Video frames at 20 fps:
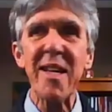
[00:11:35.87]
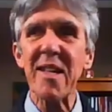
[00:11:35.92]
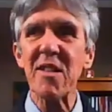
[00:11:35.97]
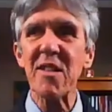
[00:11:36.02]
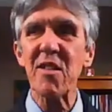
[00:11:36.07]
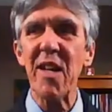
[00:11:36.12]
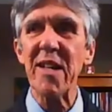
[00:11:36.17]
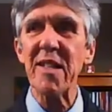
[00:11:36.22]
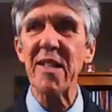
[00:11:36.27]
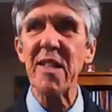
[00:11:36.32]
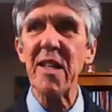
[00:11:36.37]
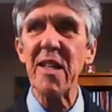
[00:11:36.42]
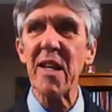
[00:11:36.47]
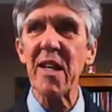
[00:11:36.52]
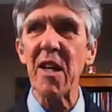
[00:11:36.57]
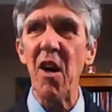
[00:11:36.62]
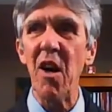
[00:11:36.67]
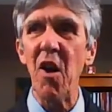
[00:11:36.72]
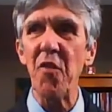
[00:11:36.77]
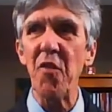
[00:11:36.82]
it's like the
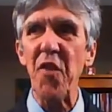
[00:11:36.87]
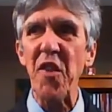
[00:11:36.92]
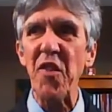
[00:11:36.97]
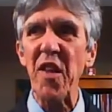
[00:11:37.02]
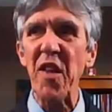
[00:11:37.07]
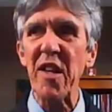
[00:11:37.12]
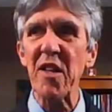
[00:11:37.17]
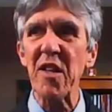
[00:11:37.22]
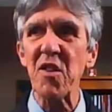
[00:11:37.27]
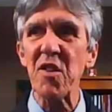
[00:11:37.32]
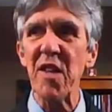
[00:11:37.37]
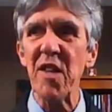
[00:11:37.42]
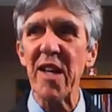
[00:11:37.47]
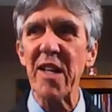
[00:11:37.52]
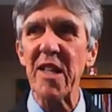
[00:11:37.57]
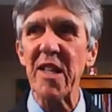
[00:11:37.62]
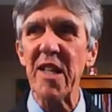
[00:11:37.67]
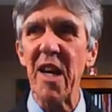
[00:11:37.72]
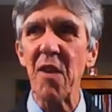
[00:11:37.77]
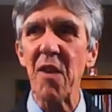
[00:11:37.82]
occult. They think it's
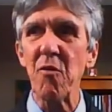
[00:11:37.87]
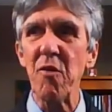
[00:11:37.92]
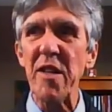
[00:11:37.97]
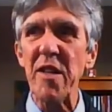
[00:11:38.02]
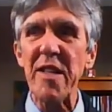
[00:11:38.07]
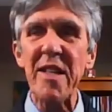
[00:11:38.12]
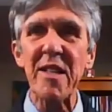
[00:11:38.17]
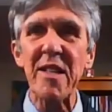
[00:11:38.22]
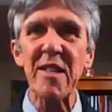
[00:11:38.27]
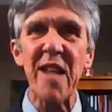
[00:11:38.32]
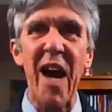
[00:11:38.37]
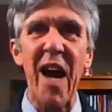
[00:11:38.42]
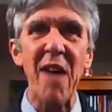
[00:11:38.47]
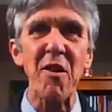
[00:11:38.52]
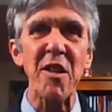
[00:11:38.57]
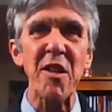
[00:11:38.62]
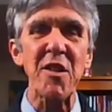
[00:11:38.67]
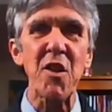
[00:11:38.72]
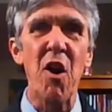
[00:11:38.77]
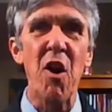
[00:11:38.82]
like reading
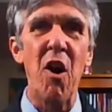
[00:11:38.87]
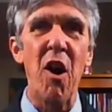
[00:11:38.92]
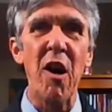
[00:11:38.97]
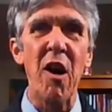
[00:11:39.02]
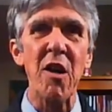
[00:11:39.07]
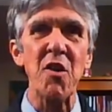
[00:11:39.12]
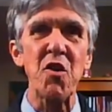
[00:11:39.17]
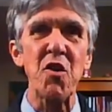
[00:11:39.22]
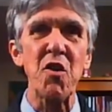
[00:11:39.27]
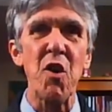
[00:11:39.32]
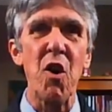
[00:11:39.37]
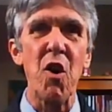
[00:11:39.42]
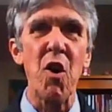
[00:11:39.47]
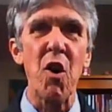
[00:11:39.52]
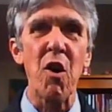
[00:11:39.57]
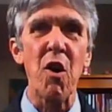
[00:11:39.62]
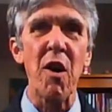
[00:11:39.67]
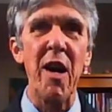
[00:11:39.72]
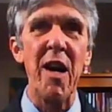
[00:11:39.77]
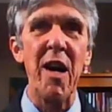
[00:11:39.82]
tarot cards
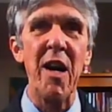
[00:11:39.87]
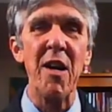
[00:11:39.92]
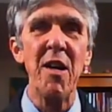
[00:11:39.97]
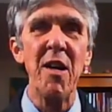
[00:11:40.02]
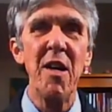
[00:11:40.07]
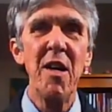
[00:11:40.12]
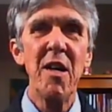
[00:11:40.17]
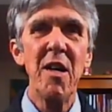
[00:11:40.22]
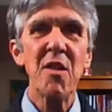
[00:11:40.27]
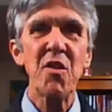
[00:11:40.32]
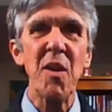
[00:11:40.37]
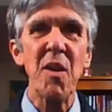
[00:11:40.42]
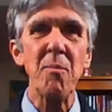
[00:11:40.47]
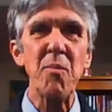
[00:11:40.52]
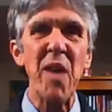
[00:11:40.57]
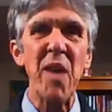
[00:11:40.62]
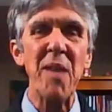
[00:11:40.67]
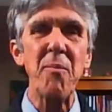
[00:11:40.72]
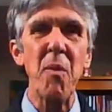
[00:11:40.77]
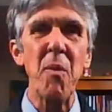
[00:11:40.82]
or some
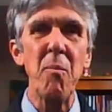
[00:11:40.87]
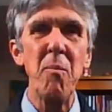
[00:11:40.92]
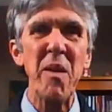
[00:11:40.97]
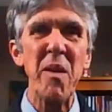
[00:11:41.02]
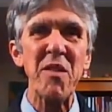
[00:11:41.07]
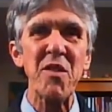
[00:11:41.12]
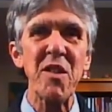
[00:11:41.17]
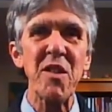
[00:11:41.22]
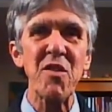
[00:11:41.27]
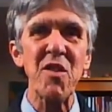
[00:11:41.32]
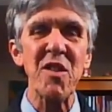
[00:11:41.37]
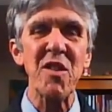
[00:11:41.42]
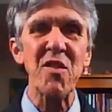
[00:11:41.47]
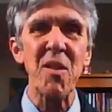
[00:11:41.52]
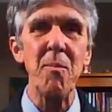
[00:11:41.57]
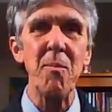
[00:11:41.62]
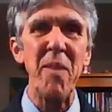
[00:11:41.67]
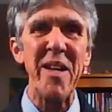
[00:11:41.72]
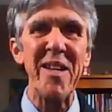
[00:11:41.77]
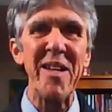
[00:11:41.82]
type of
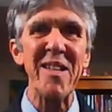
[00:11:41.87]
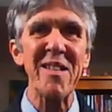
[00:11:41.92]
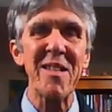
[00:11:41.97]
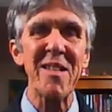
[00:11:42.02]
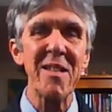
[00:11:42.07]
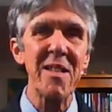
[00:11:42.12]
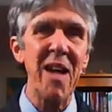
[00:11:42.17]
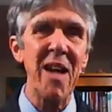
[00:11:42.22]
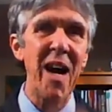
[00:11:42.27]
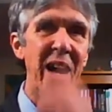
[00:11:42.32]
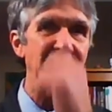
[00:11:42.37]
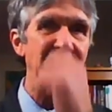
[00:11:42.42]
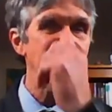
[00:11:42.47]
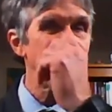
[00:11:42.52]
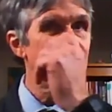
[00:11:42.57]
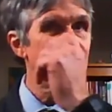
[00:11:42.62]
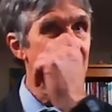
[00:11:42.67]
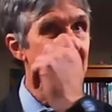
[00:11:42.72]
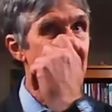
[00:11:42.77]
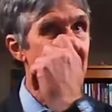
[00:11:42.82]
mysticism. It is not
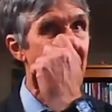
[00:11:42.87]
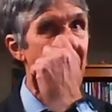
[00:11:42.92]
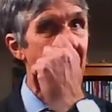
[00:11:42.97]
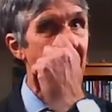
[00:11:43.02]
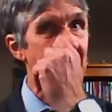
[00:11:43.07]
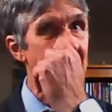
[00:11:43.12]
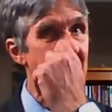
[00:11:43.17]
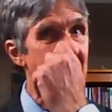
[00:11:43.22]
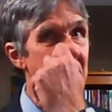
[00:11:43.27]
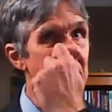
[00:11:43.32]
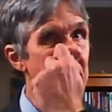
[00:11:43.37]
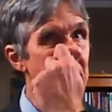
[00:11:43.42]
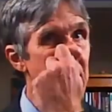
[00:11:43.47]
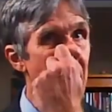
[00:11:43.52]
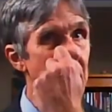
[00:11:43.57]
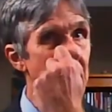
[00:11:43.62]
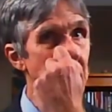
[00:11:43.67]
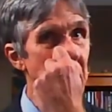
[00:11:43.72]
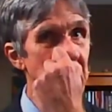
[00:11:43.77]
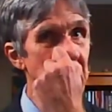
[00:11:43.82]
that. It is
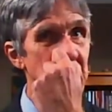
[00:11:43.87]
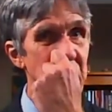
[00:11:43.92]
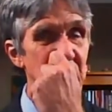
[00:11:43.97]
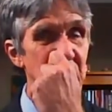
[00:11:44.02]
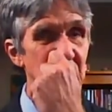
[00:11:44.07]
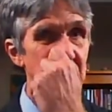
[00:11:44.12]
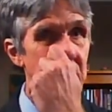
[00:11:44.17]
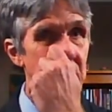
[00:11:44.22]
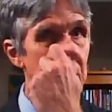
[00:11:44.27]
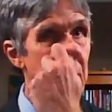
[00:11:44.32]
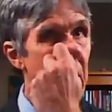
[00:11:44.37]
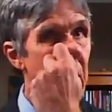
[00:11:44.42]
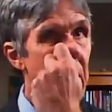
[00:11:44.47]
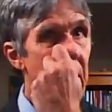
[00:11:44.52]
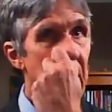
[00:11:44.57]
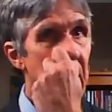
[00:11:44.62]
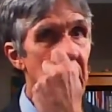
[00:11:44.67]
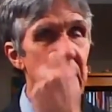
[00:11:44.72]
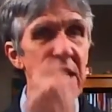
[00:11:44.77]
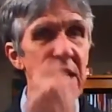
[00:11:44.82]
not mysticism.
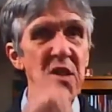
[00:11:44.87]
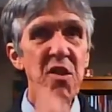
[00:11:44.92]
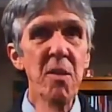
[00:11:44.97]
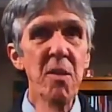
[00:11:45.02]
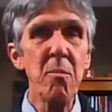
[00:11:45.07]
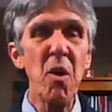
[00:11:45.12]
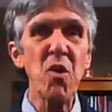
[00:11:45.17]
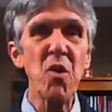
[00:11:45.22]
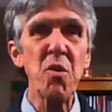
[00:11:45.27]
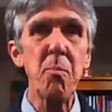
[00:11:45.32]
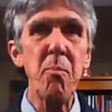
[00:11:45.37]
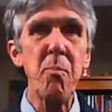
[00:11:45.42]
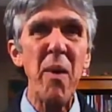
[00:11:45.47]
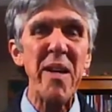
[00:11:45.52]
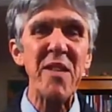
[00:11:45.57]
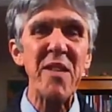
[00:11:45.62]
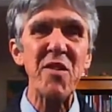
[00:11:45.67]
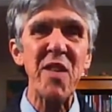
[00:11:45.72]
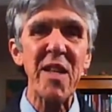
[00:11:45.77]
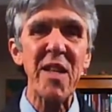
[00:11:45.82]
It is the most
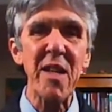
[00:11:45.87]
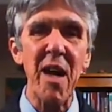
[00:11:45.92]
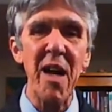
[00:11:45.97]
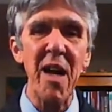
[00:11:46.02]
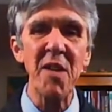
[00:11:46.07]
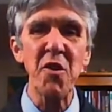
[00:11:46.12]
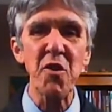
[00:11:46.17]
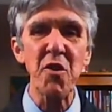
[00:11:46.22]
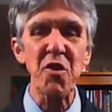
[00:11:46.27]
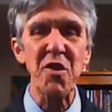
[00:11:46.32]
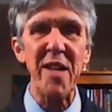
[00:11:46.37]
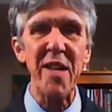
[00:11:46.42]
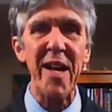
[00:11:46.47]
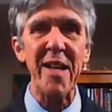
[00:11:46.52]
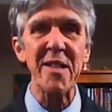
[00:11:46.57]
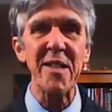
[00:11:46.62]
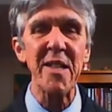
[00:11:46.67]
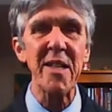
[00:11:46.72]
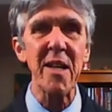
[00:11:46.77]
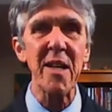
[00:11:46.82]
basic
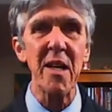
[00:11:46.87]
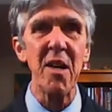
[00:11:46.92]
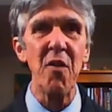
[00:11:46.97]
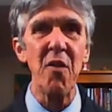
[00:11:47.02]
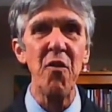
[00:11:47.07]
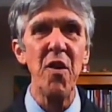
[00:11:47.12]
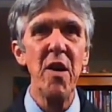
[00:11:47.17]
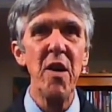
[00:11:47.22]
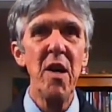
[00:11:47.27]
understanding of